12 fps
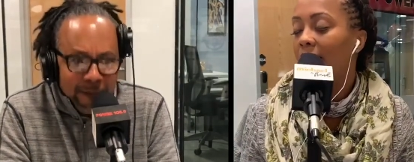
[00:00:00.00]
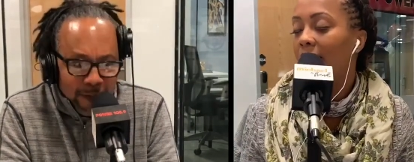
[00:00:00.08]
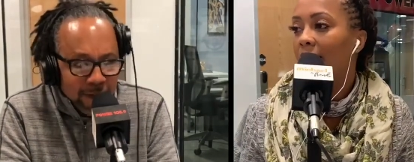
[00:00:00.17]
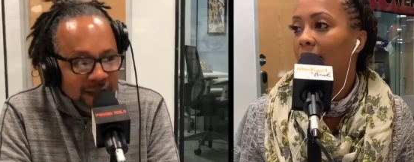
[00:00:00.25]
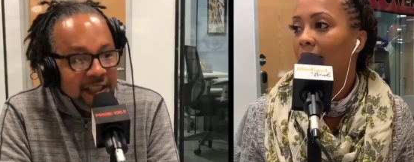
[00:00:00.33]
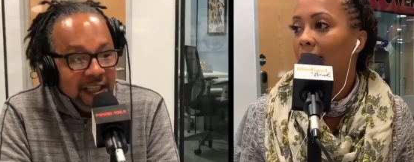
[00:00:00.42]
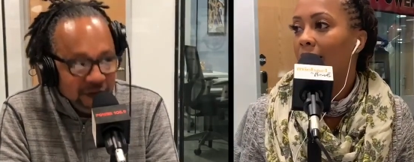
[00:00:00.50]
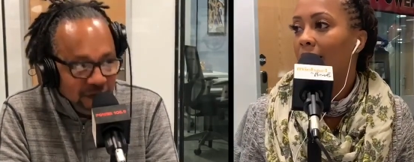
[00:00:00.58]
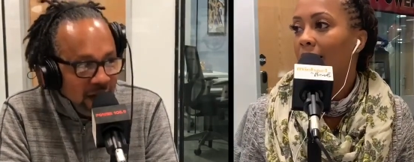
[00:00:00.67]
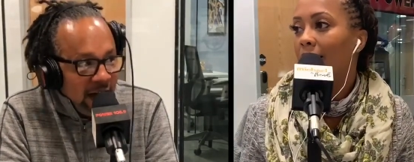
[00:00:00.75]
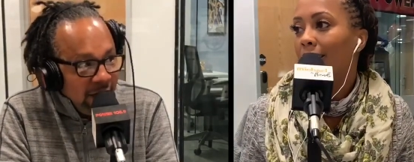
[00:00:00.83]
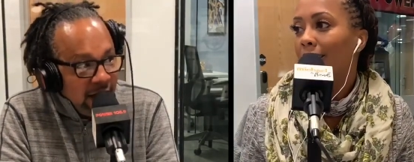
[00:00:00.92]
Speaker 1: Just
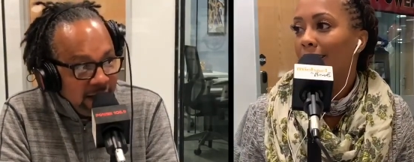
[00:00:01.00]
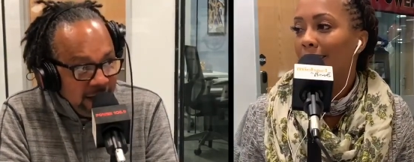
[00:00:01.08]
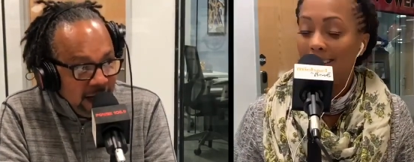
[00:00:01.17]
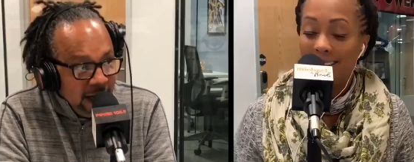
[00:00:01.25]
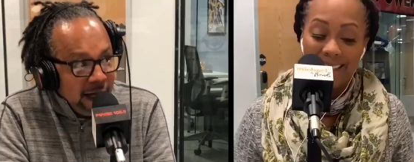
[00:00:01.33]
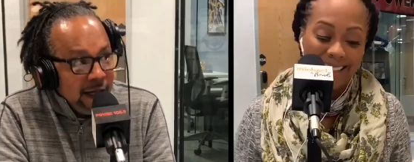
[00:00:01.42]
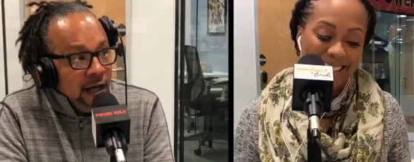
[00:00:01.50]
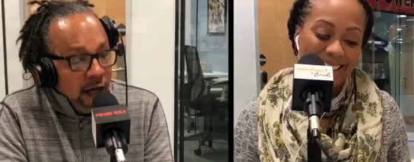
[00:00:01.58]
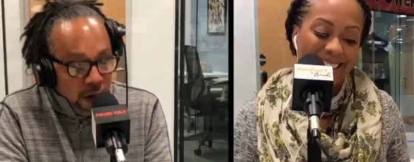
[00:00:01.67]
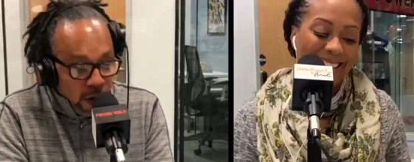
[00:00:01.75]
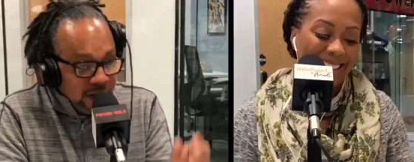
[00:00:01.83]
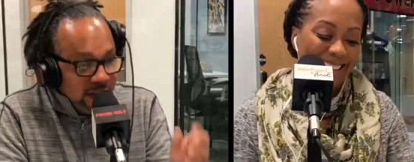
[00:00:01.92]
five ninety nine
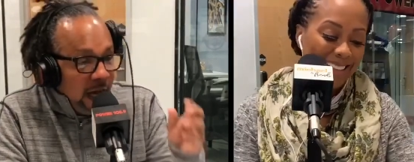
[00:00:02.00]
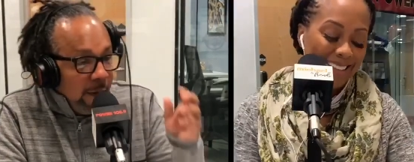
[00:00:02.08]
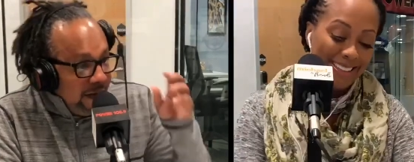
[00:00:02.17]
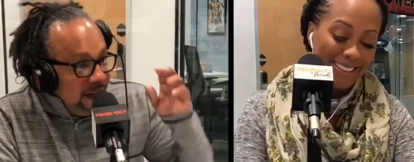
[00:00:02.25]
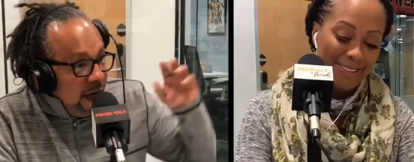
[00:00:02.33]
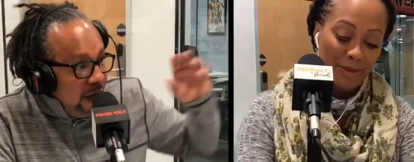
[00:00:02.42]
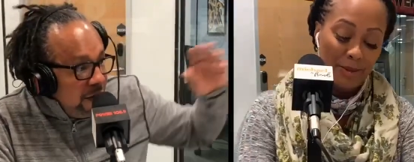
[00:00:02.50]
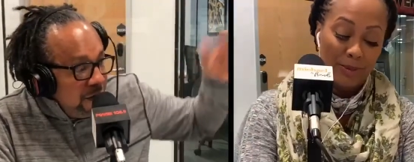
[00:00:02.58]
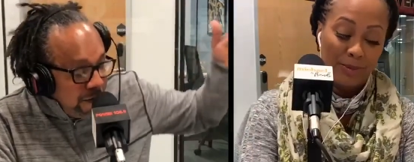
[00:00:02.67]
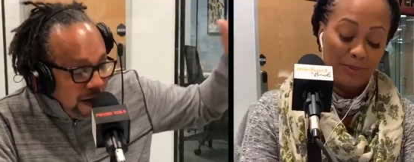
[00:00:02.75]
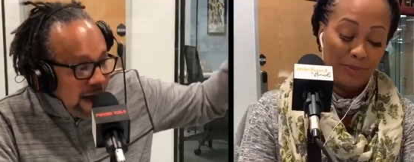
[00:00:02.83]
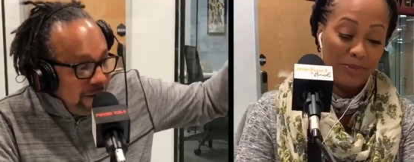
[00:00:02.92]
on top of the other
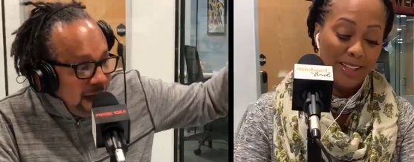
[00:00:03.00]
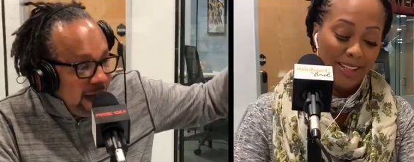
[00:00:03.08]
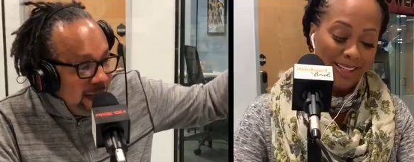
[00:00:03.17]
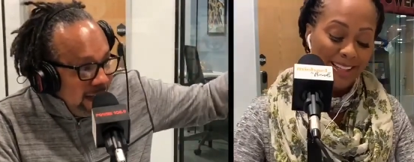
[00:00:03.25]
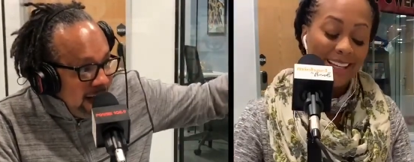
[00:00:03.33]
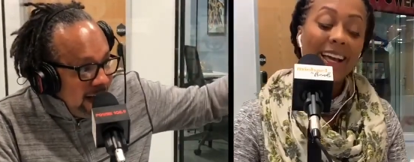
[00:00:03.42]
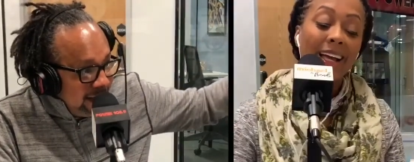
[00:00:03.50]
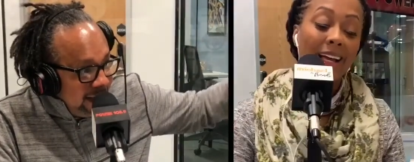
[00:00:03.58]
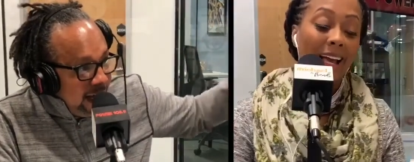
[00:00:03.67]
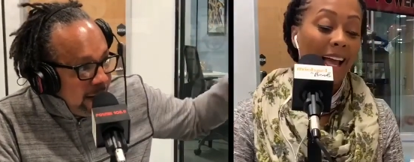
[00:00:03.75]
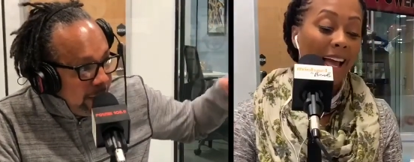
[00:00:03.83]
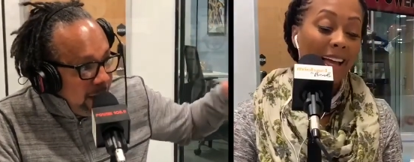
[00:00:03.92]
five ninety nines
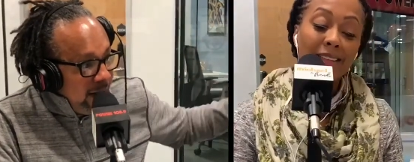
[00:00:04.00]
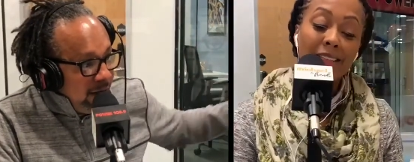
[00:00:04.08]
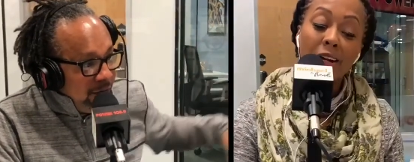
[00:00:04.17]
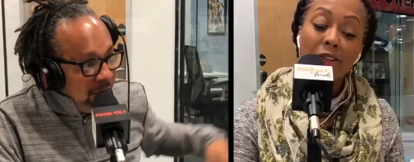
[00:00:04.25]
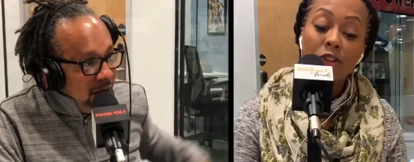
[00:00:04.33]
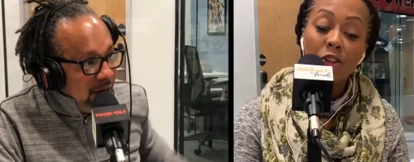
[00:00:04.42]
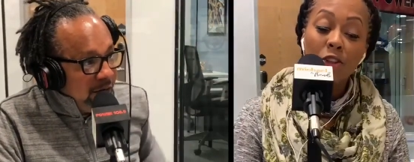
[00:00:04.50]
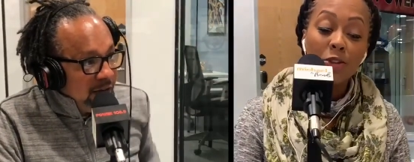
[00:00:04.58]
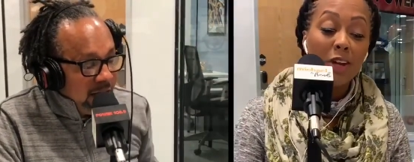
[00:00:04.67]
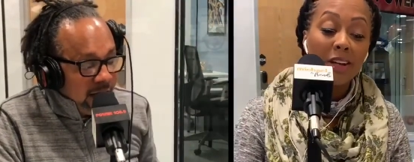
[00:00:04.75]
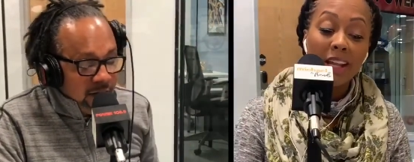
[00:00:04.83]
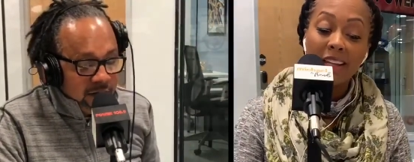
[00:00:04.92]
that I pay for
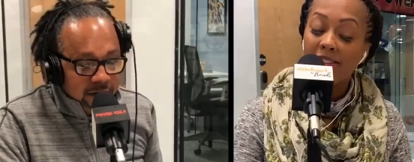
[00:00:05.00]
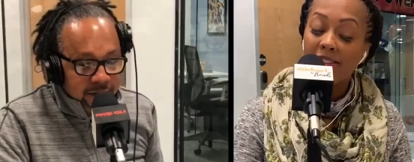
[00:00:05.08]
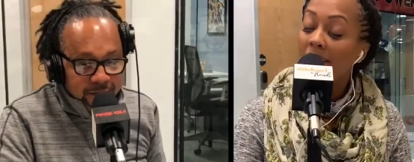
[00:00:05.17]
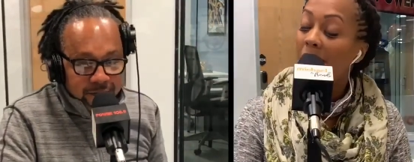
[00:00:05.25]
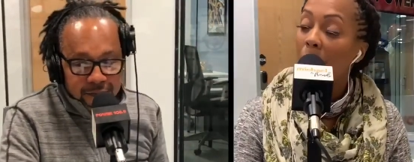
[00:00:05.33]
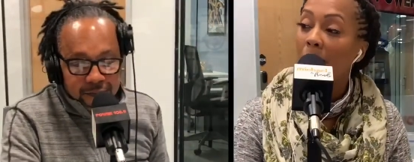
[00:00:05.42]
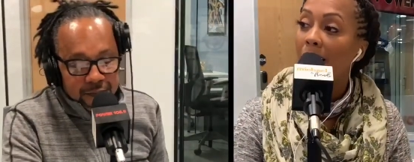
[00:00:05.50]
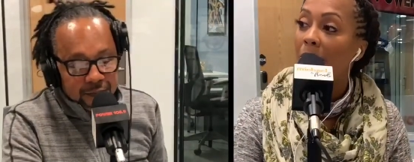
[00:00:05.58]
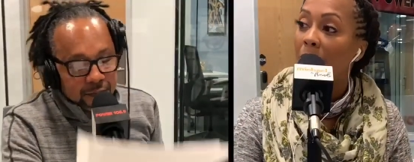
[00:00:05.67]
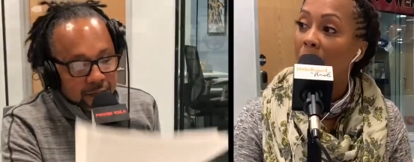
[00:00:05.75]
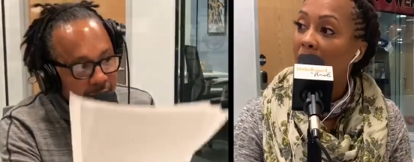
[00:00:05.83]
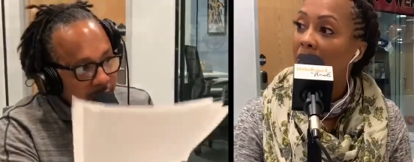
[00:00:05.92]
everything else.
Speaker 2: they're getting
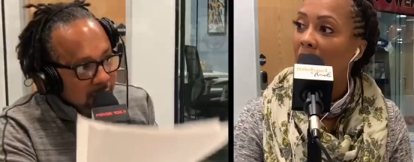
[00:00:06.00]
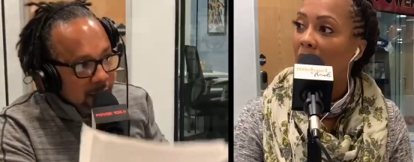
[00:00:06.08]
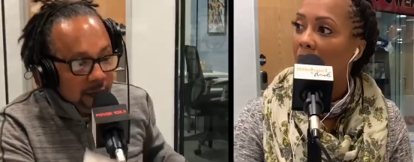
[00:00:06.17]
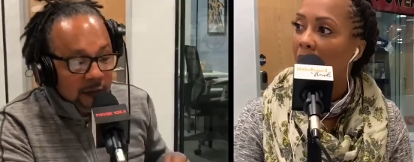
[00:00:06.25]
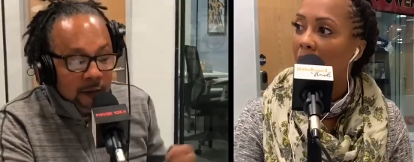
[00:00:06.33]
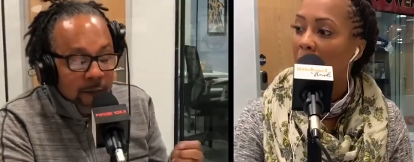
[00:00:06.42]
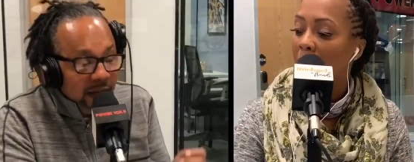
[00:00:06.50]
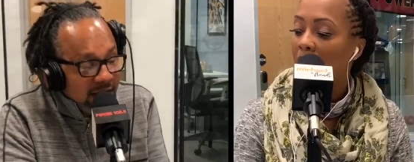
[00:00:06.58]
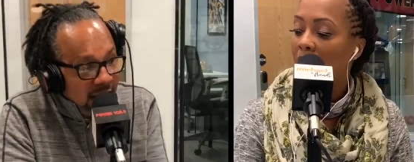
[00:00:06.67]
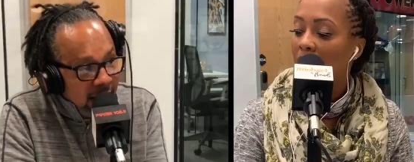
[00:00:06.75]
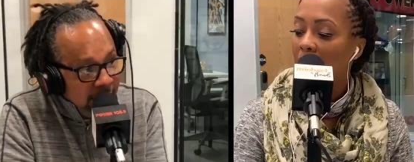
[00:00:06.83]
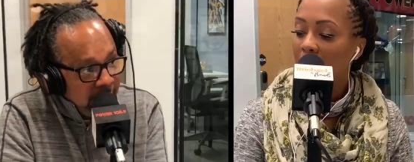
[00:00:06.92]
paid big time.
Speaker 1: Big
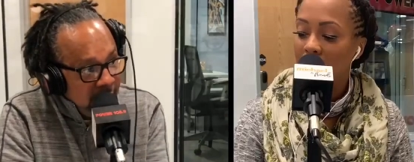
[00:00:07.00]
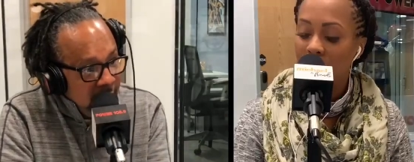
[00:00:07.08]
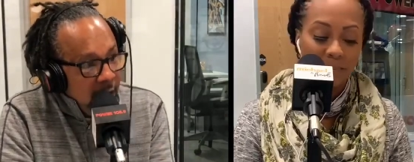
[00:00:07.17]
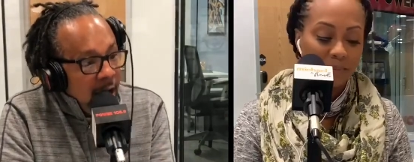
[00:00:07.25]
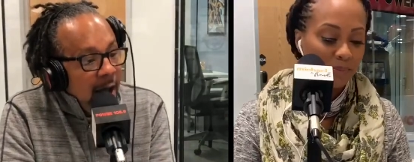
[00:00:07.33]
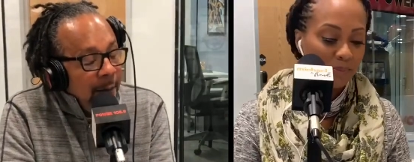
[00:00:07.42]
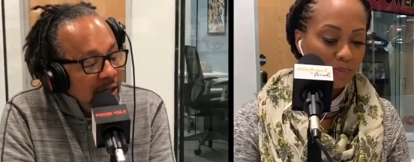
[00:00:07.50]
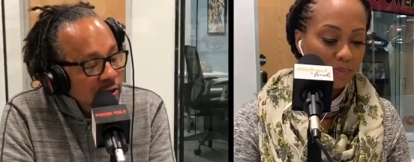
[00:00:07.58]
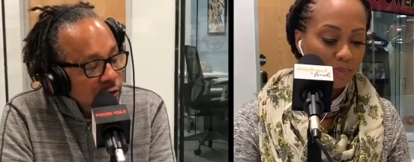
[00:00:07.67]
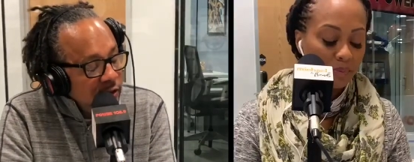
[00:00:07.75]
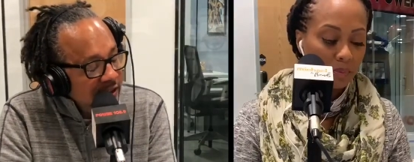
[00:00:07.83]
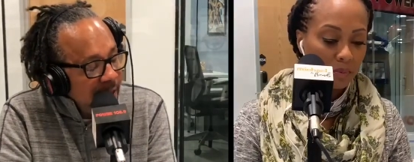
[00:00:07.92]
time. How about
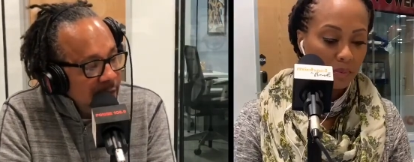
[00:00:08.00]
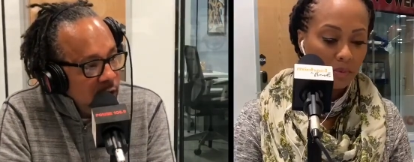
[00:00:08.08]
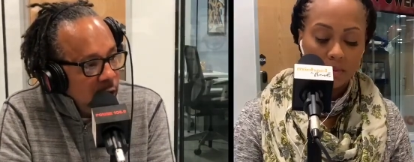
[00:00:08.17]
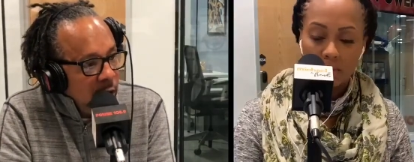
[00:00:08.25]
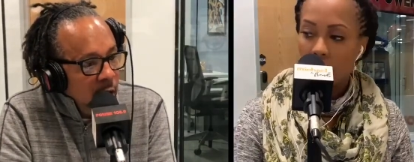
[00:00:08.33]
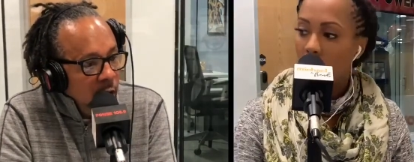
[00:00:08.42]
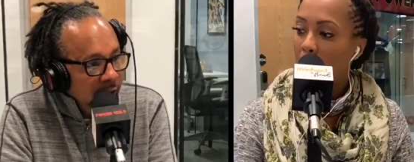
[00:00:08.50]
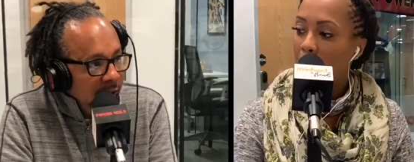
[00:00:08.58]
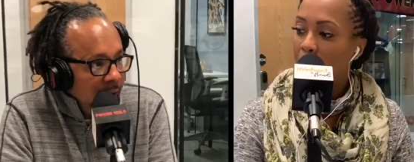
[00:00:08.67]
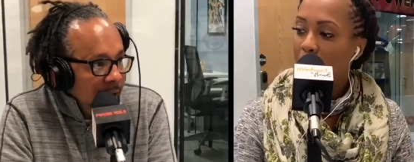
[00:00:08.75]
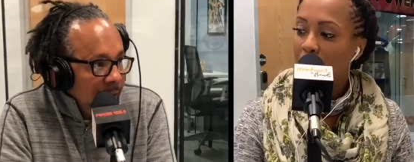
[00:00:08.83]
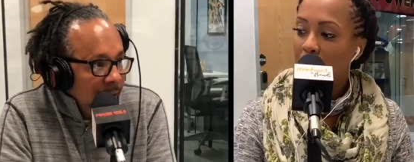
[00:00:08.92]
you just give me your
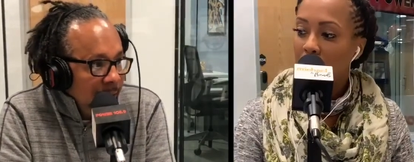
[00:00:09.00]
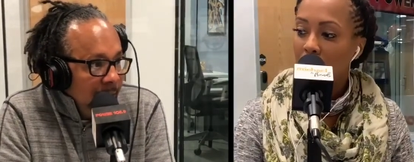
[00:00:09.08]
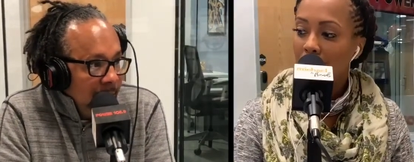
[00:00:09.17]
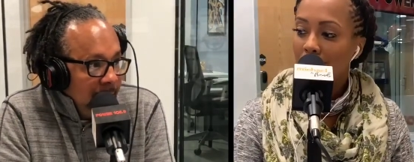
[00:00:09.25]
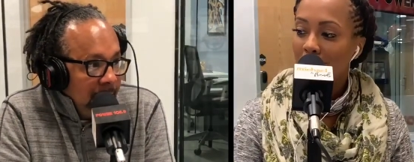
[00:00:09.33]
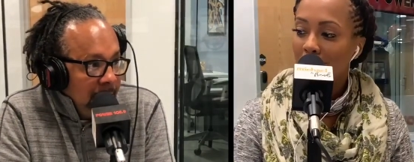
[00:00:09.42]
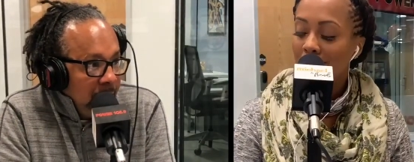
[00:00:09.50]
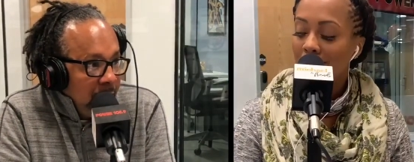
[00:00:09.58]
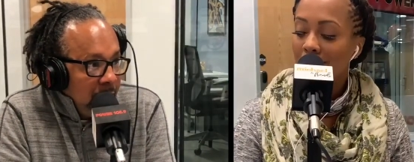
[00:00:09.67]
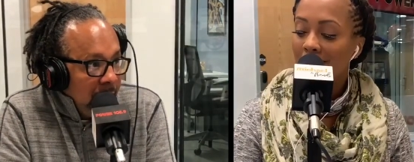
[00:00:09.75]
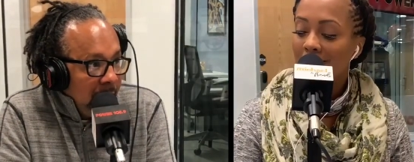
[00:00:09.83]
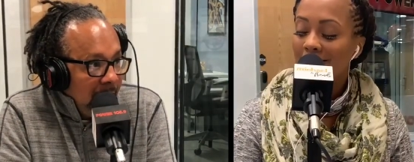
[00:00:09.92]
login?
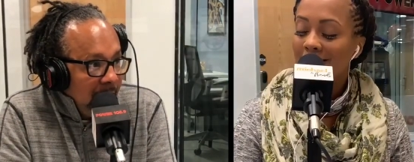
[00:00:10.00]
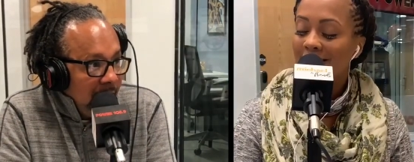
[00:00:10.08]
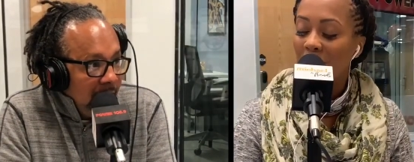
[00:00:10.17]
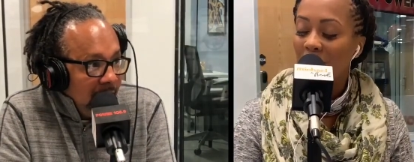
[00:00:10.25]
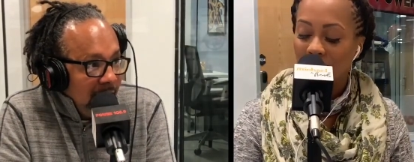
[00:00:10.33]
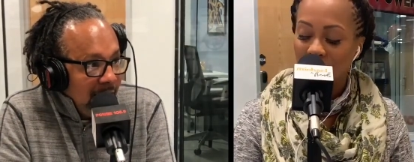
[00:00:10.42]
Okay.